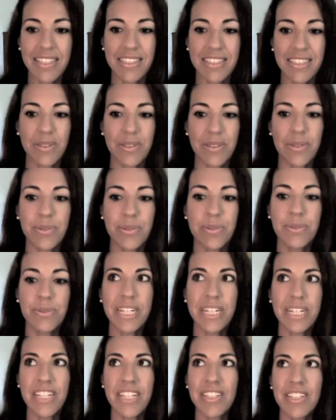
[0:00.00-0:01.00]
Who
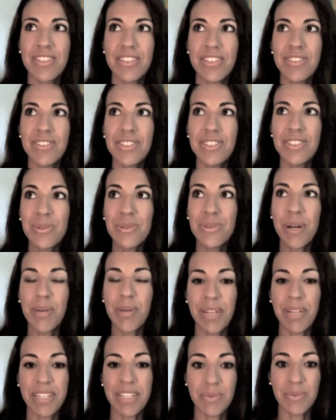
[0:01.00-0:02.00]
do you want me
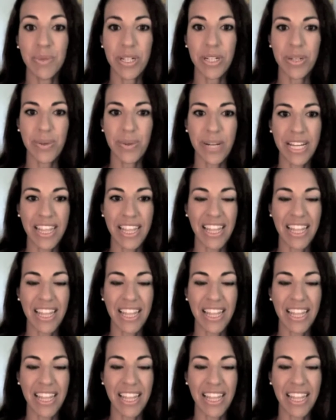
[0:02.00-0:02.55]
to work with?